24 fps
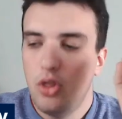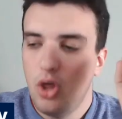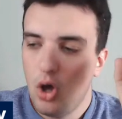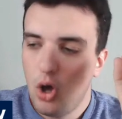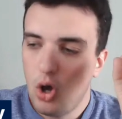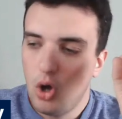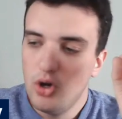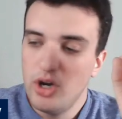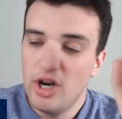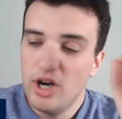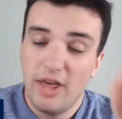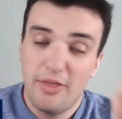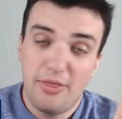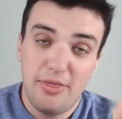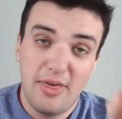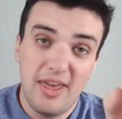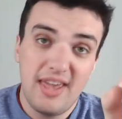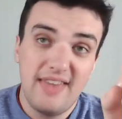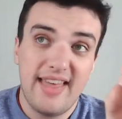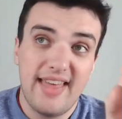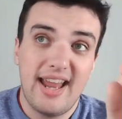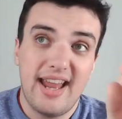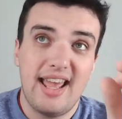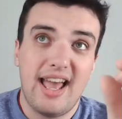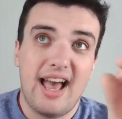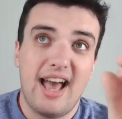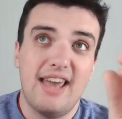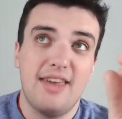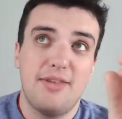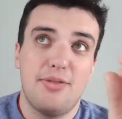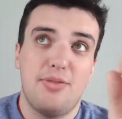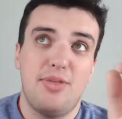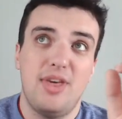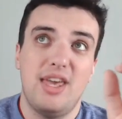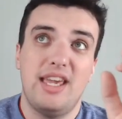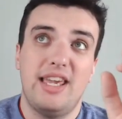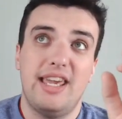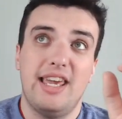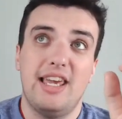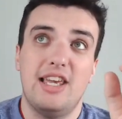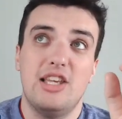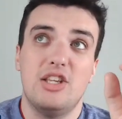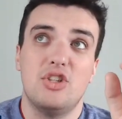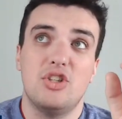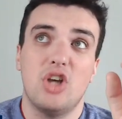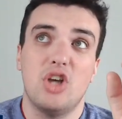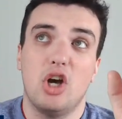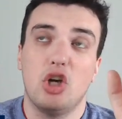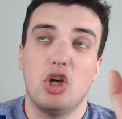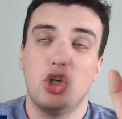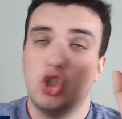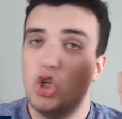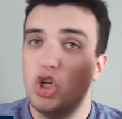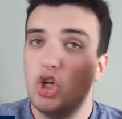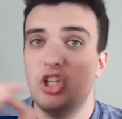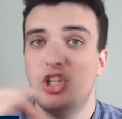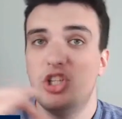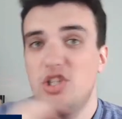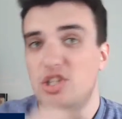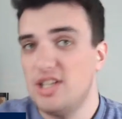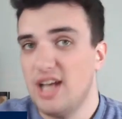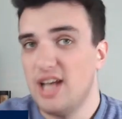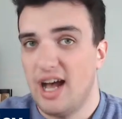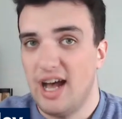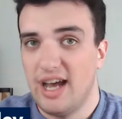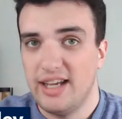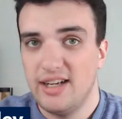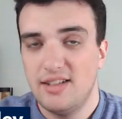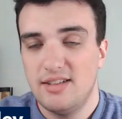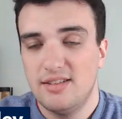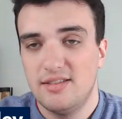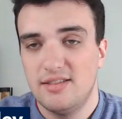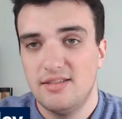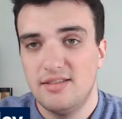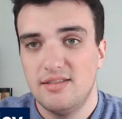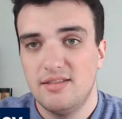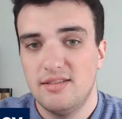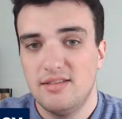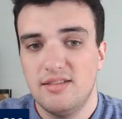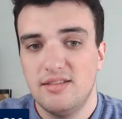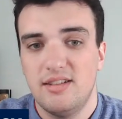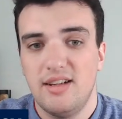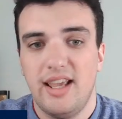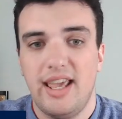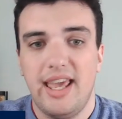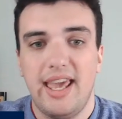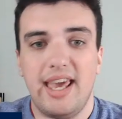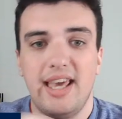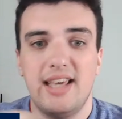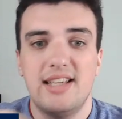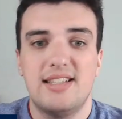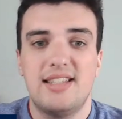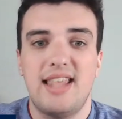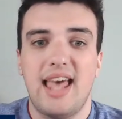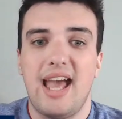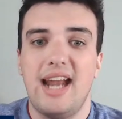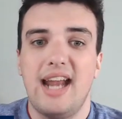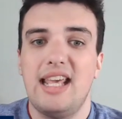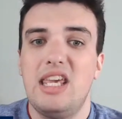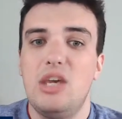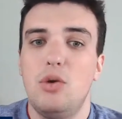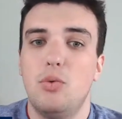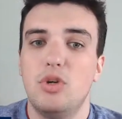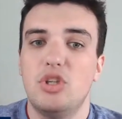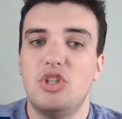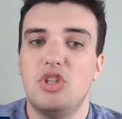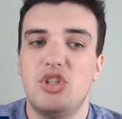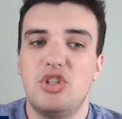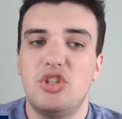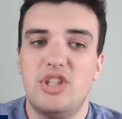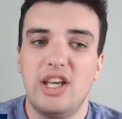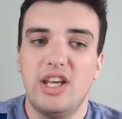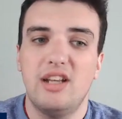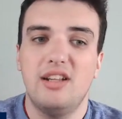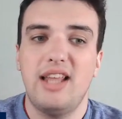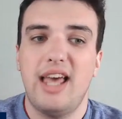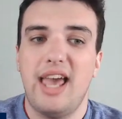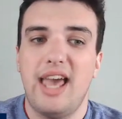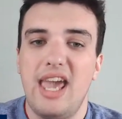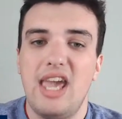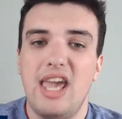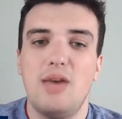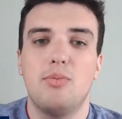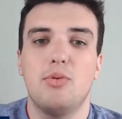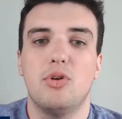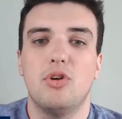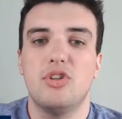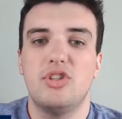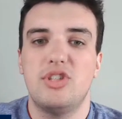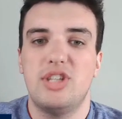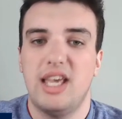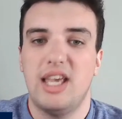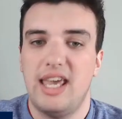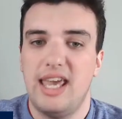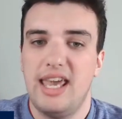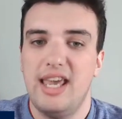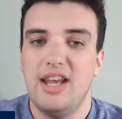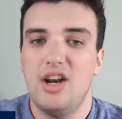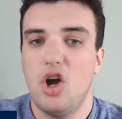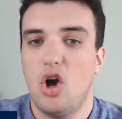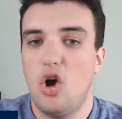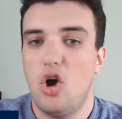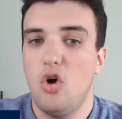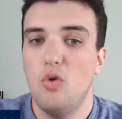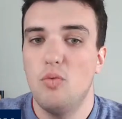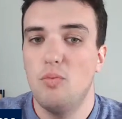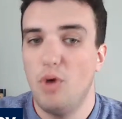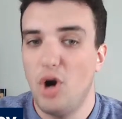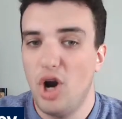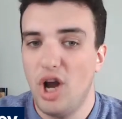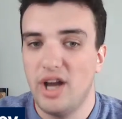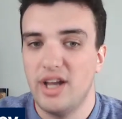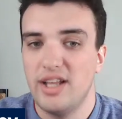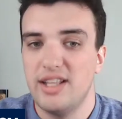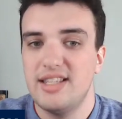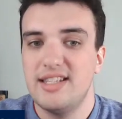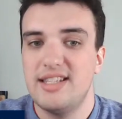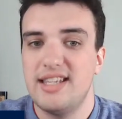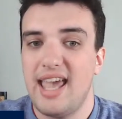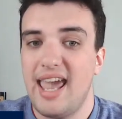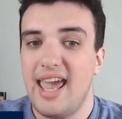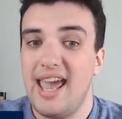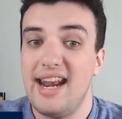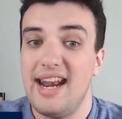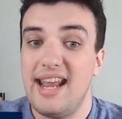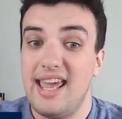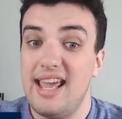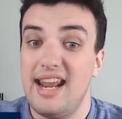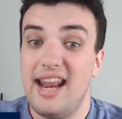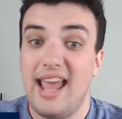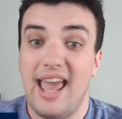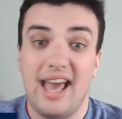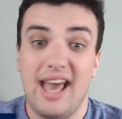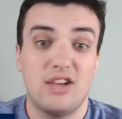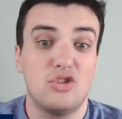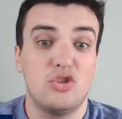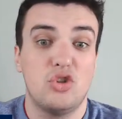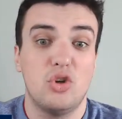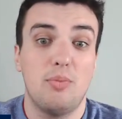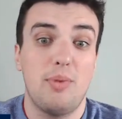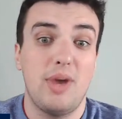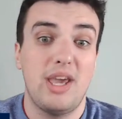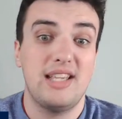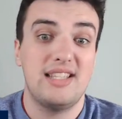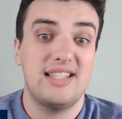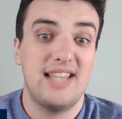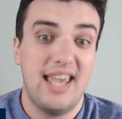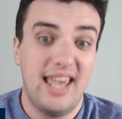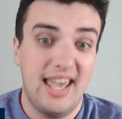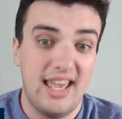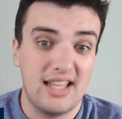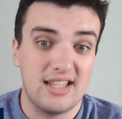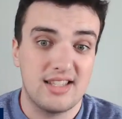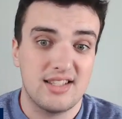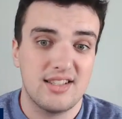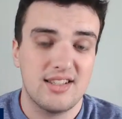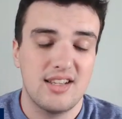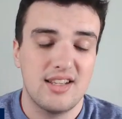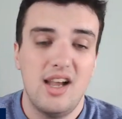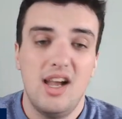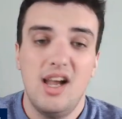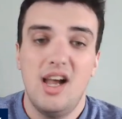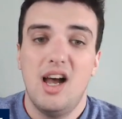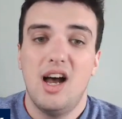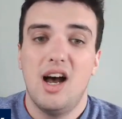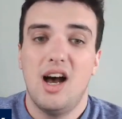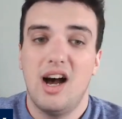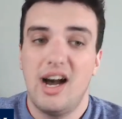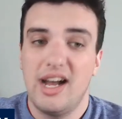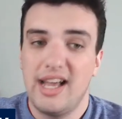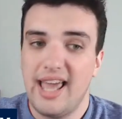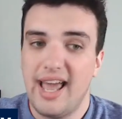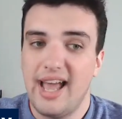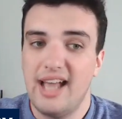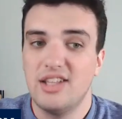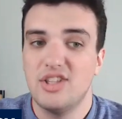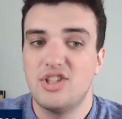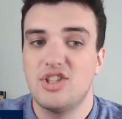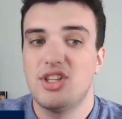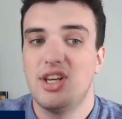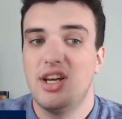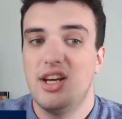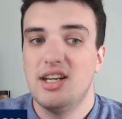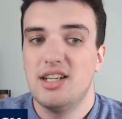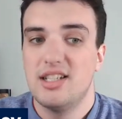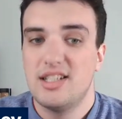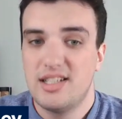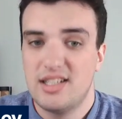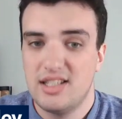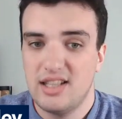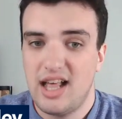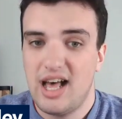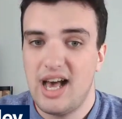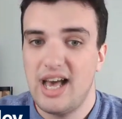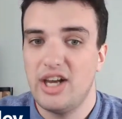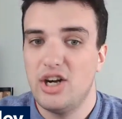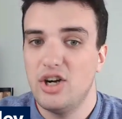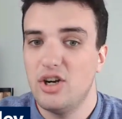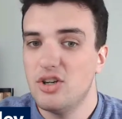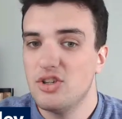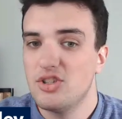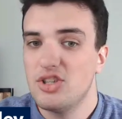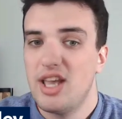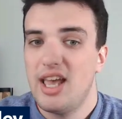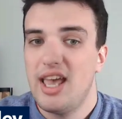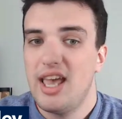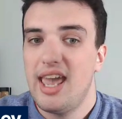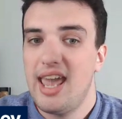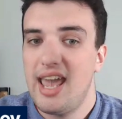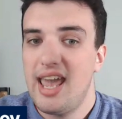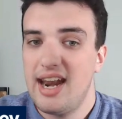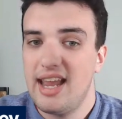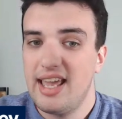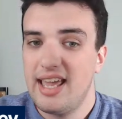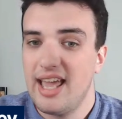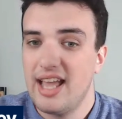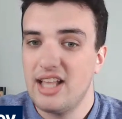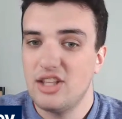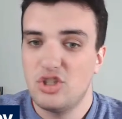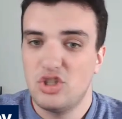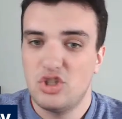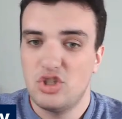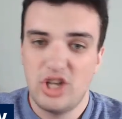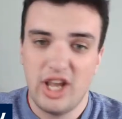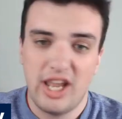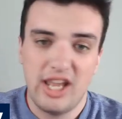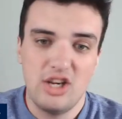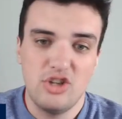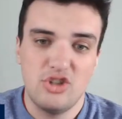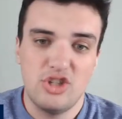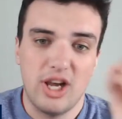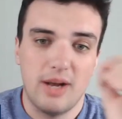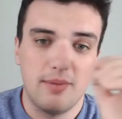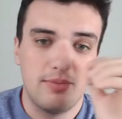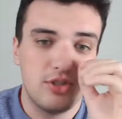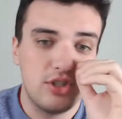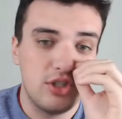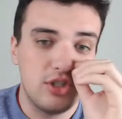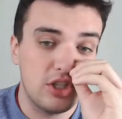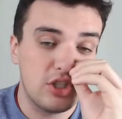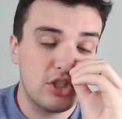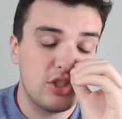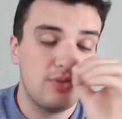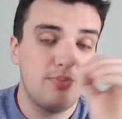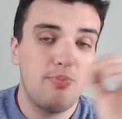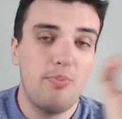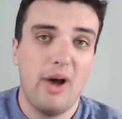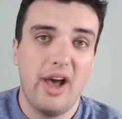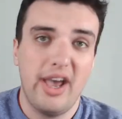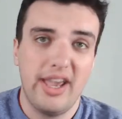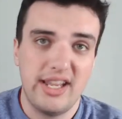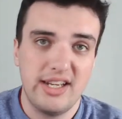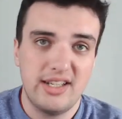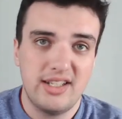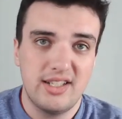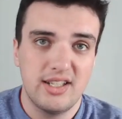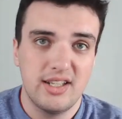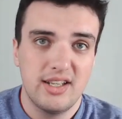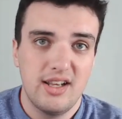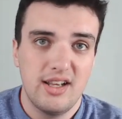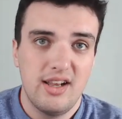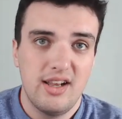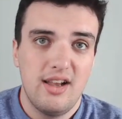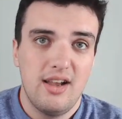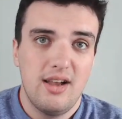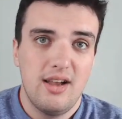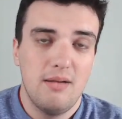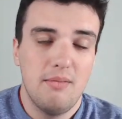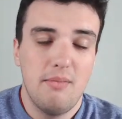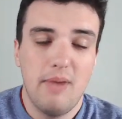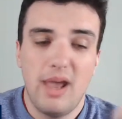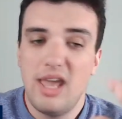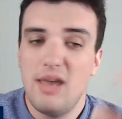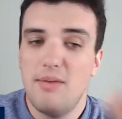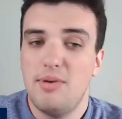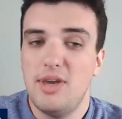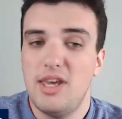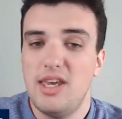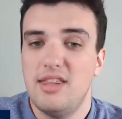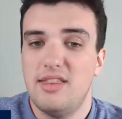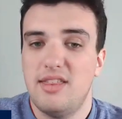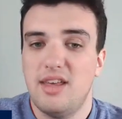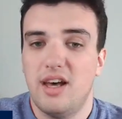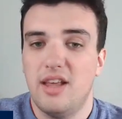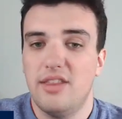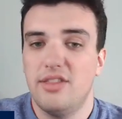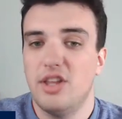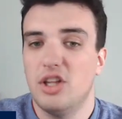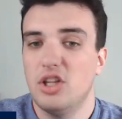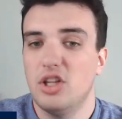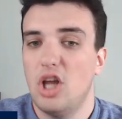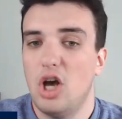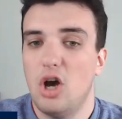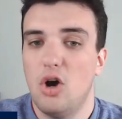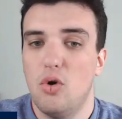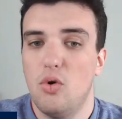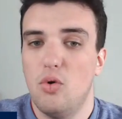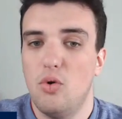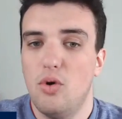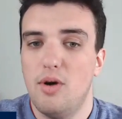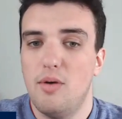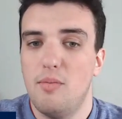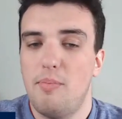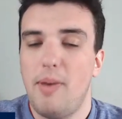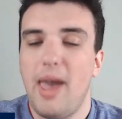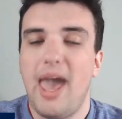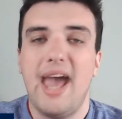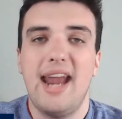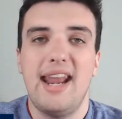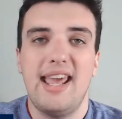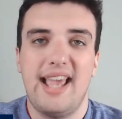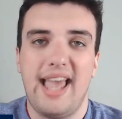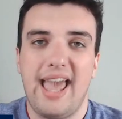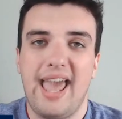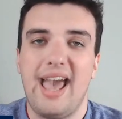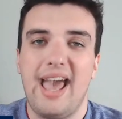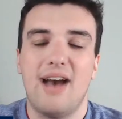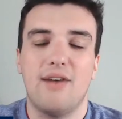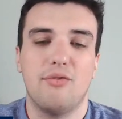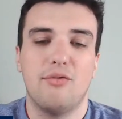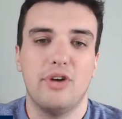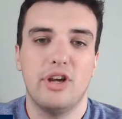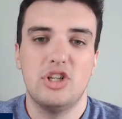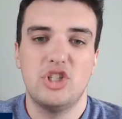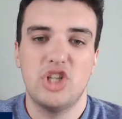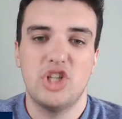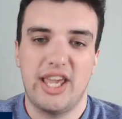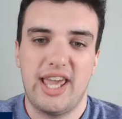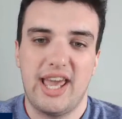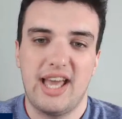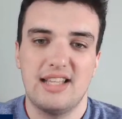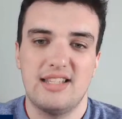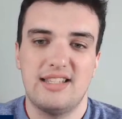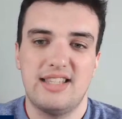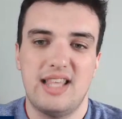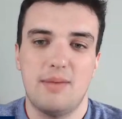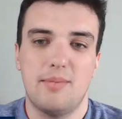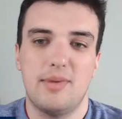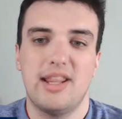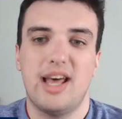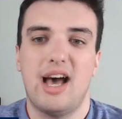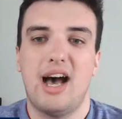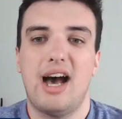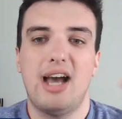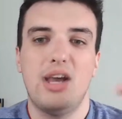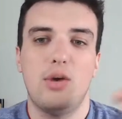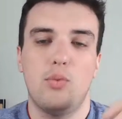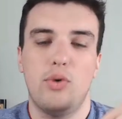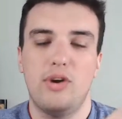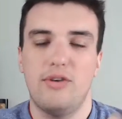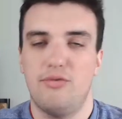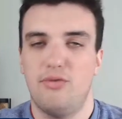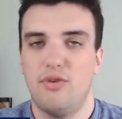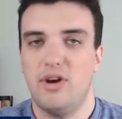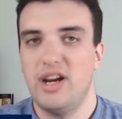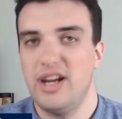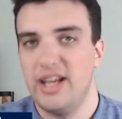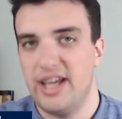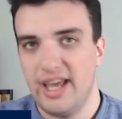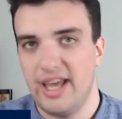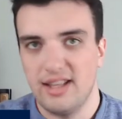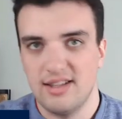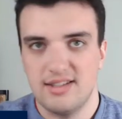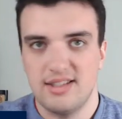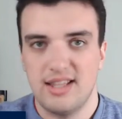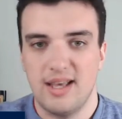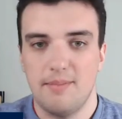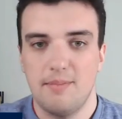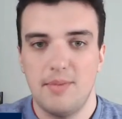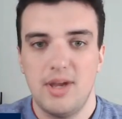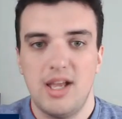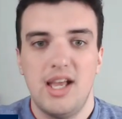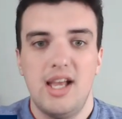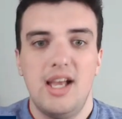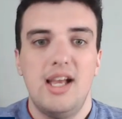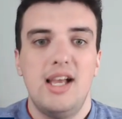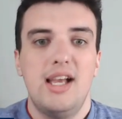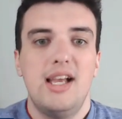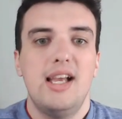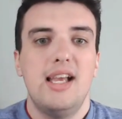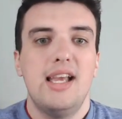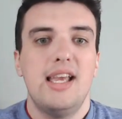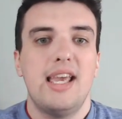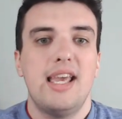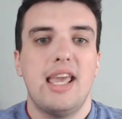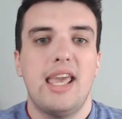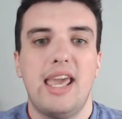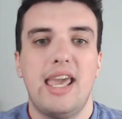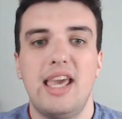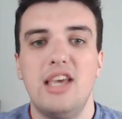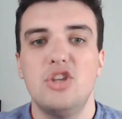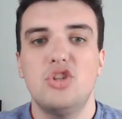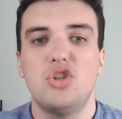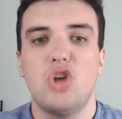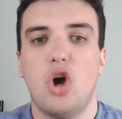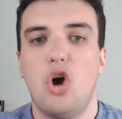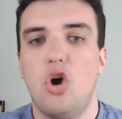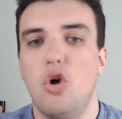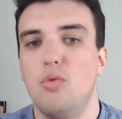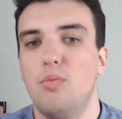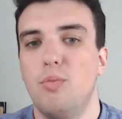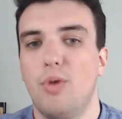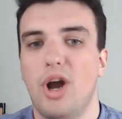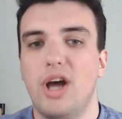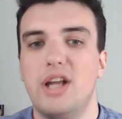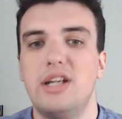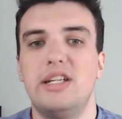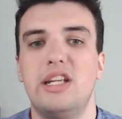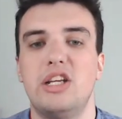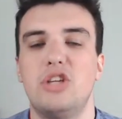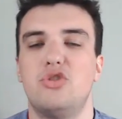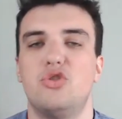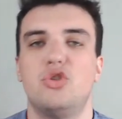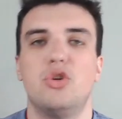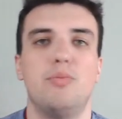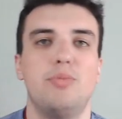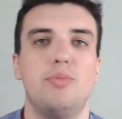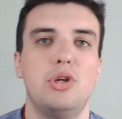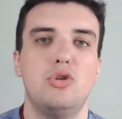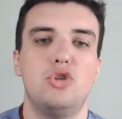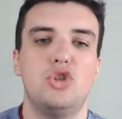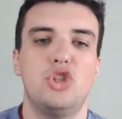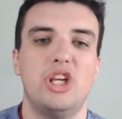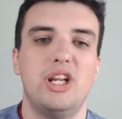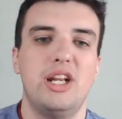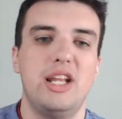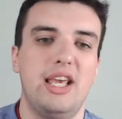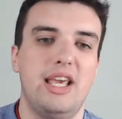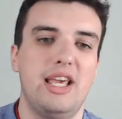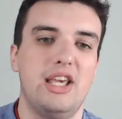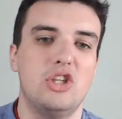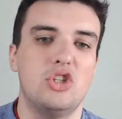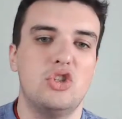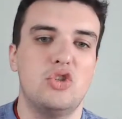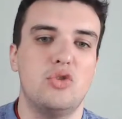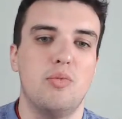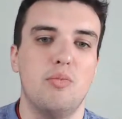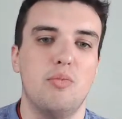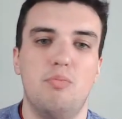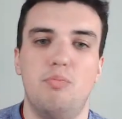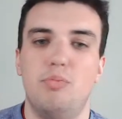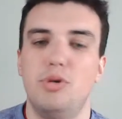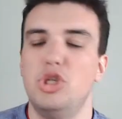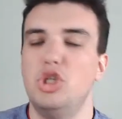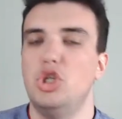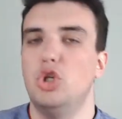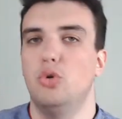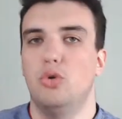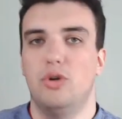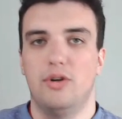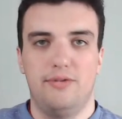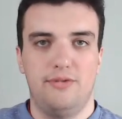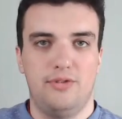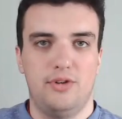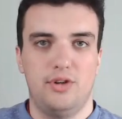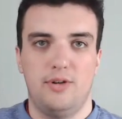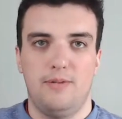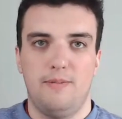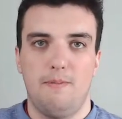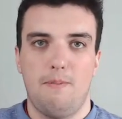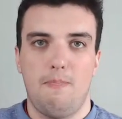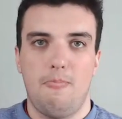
On a thing that I think is a good sign is that he was still able to hit home runs and hit extra base hits against sliders and against changeups, despite maybe the low batting average against them and the high whiff rate against them. His home run distribution is beautiful.